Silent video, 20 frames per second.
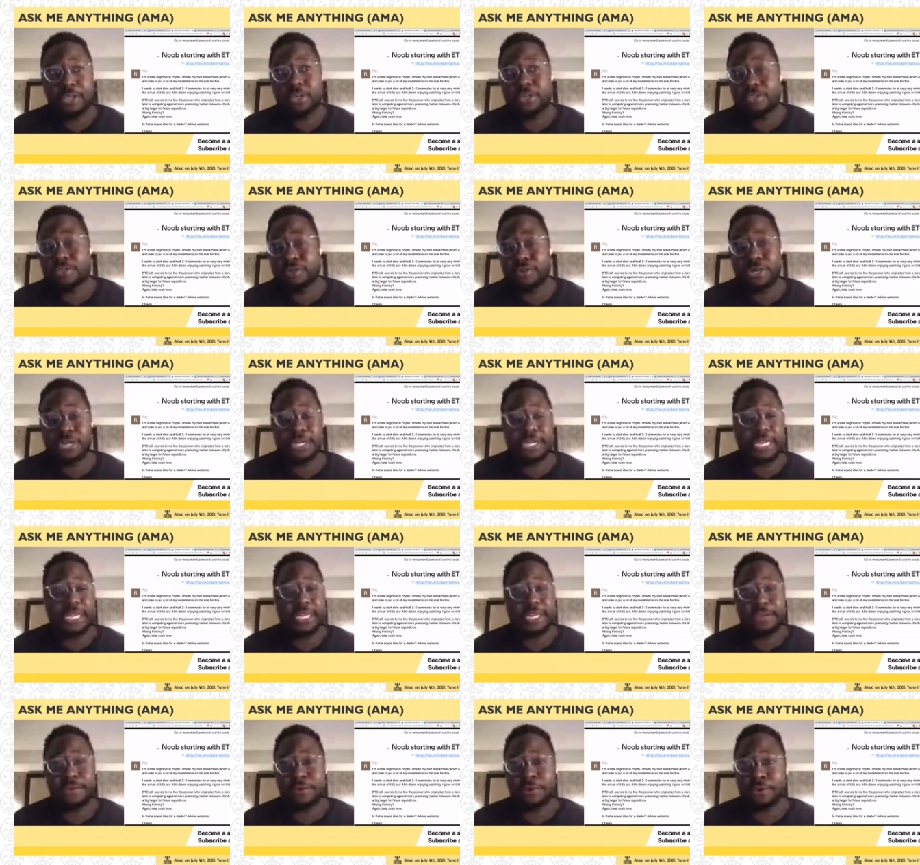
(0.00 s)
This got an
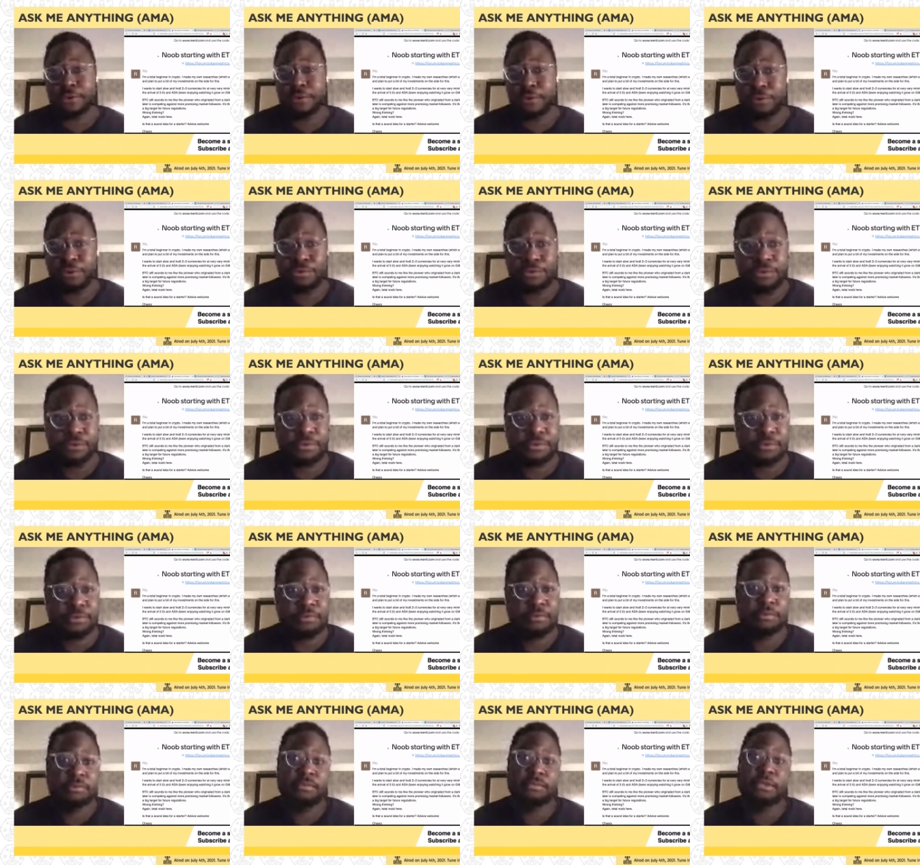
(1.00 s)
88 on the code
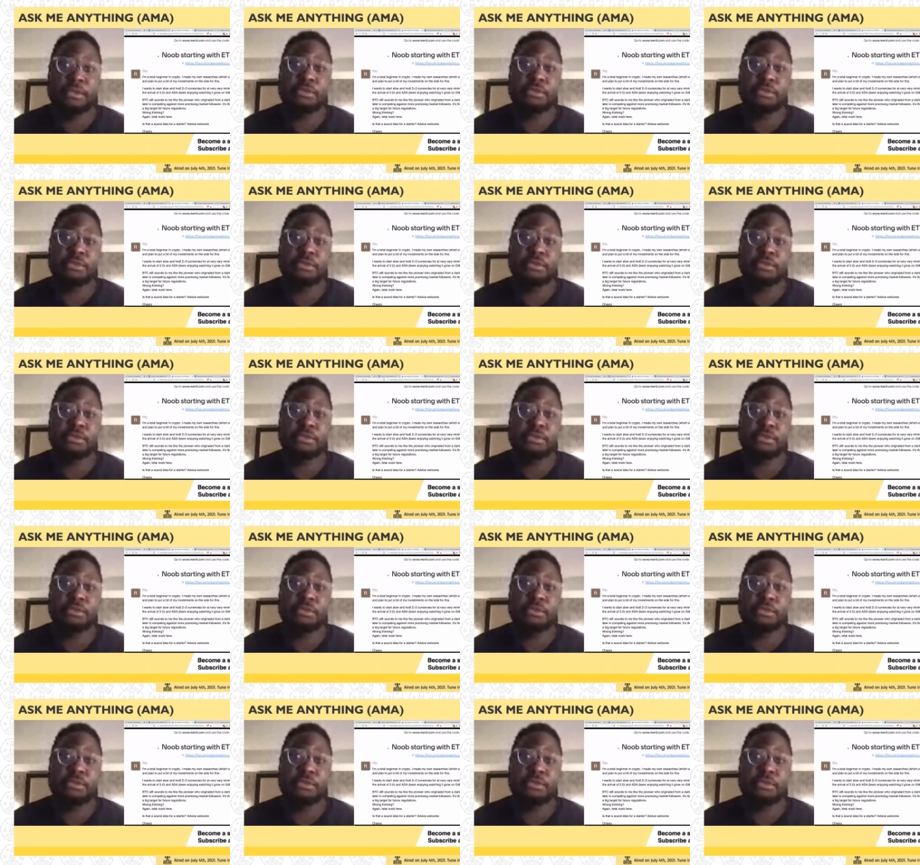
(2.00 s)
reviews.